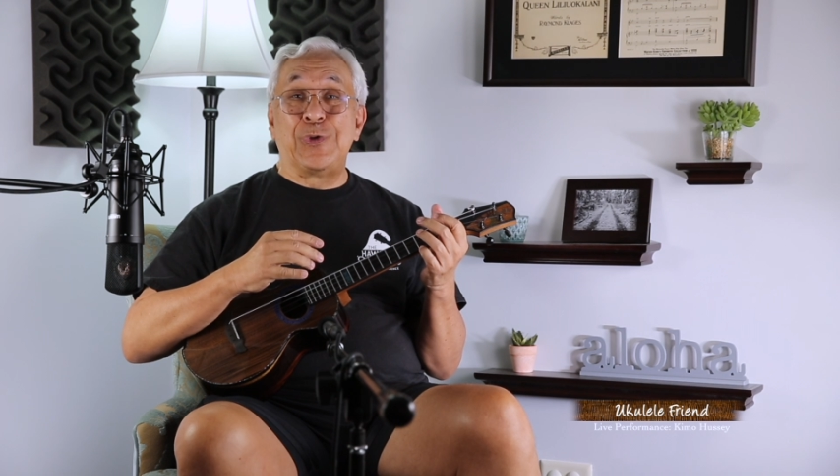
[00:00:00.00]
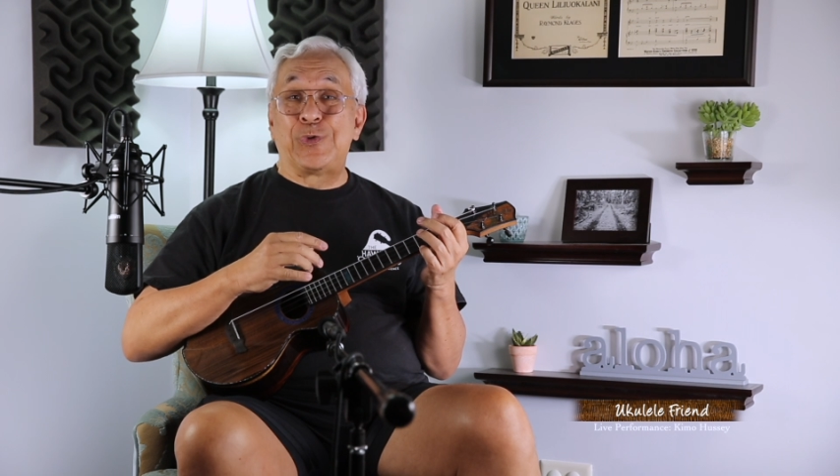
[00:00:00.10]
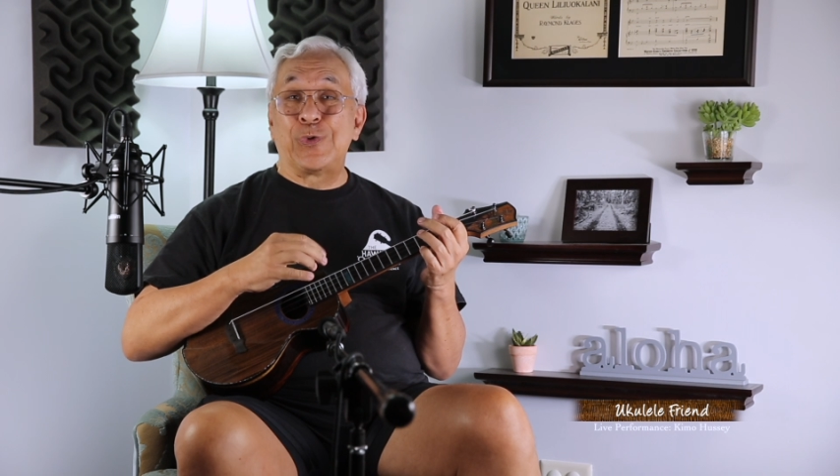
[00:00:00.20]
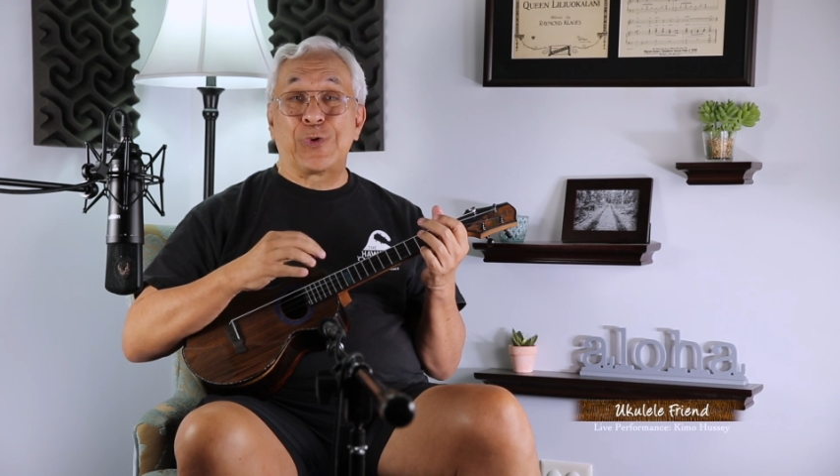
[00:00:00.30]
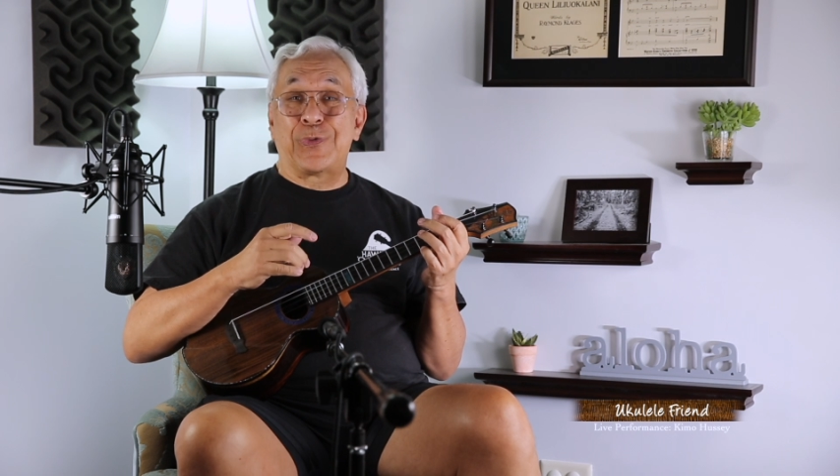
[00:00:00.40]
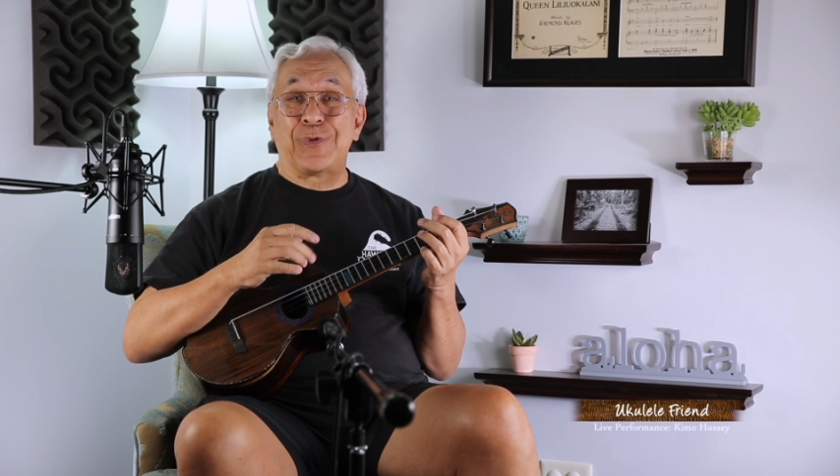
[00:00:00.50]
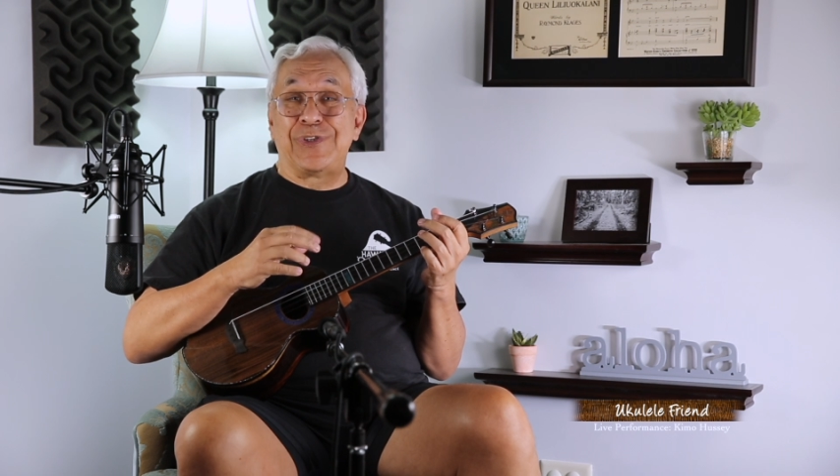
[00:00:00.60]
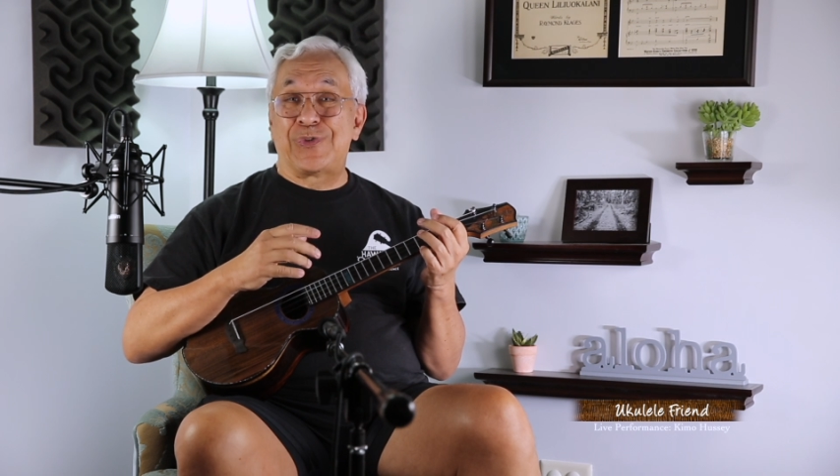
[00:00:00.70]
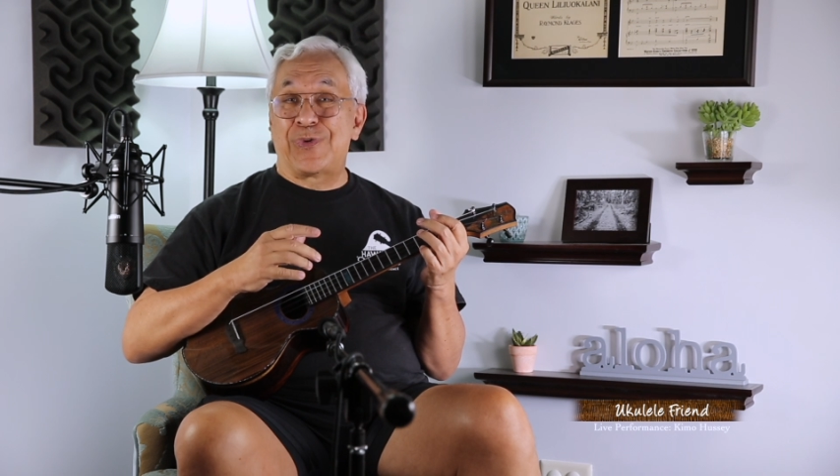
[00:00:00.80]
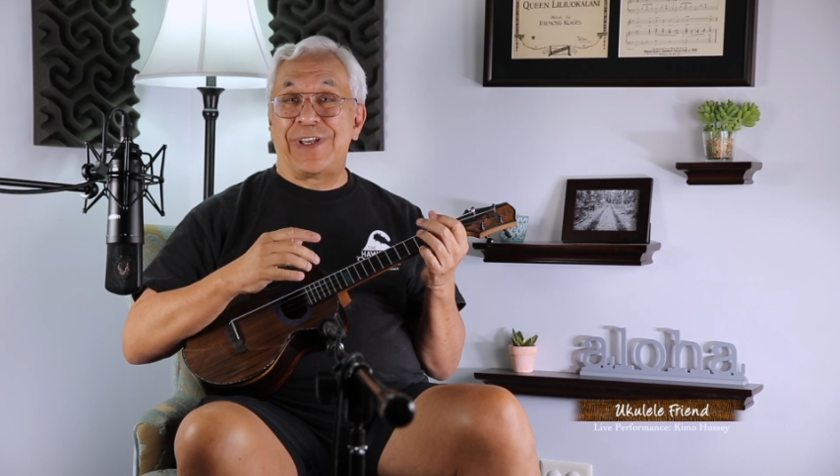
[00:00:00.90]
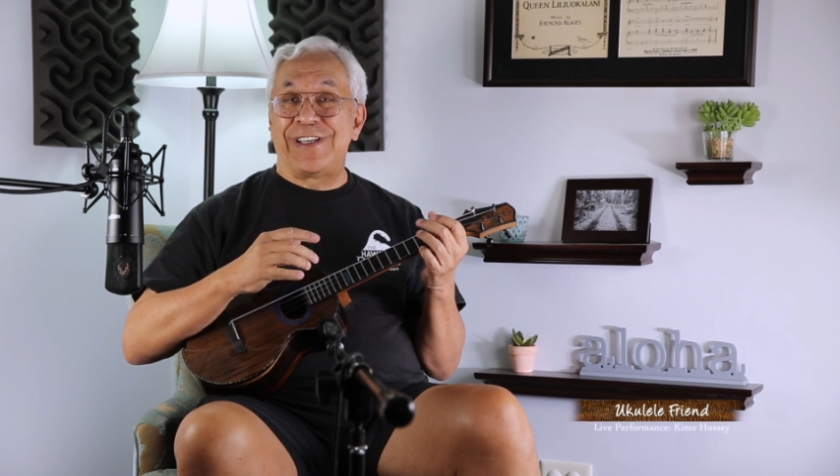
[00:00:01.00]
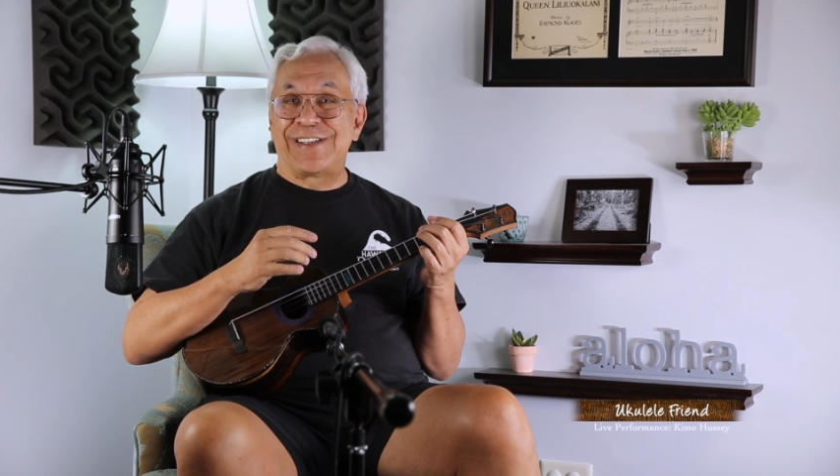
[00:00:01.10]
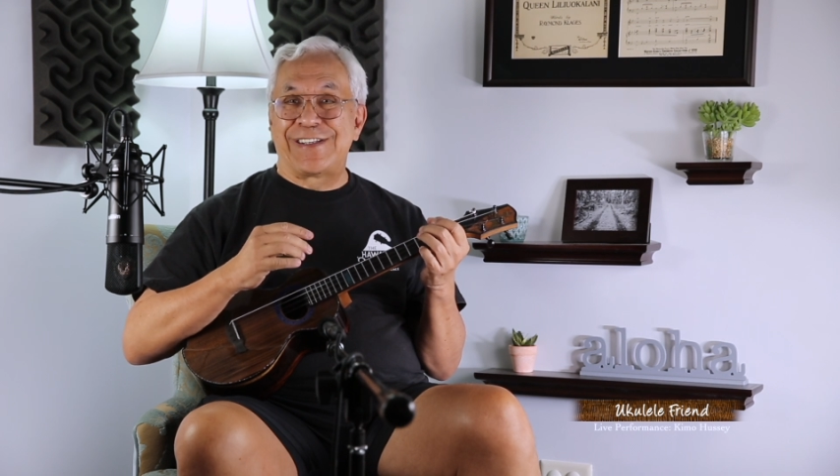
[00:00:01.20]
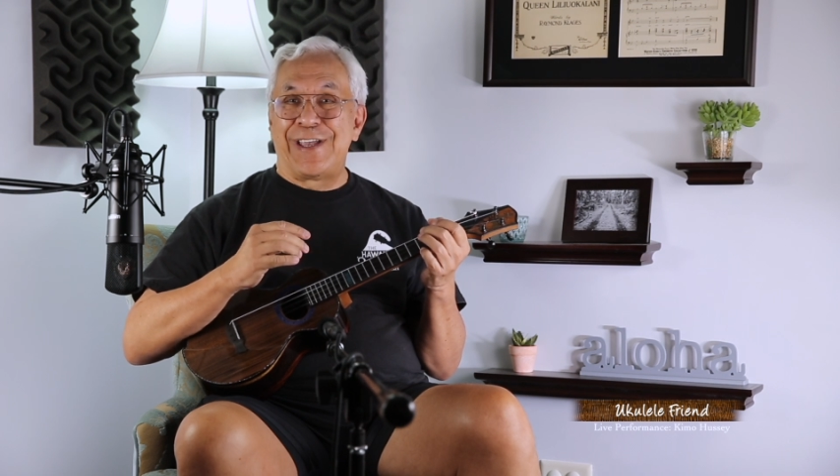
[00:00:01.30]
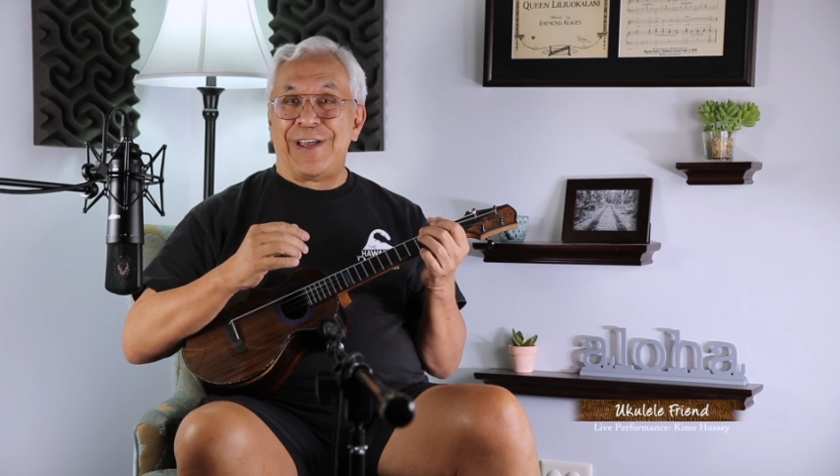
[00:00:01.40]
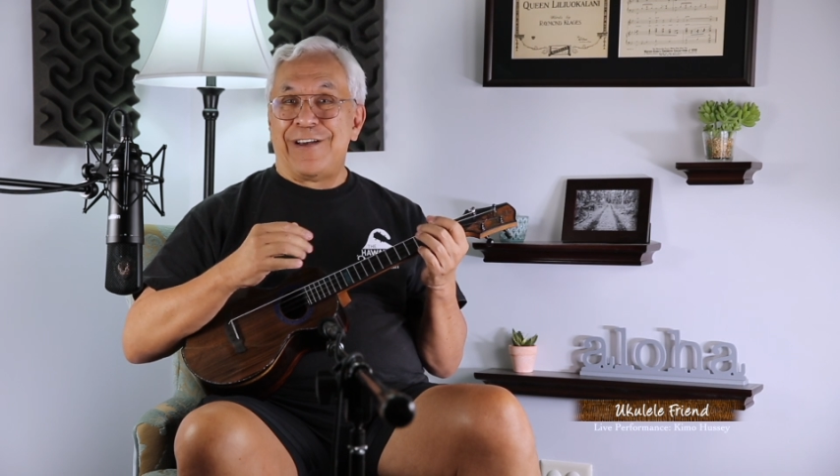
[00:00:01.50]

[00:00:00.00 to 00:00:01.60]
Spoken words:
2 or 3 strings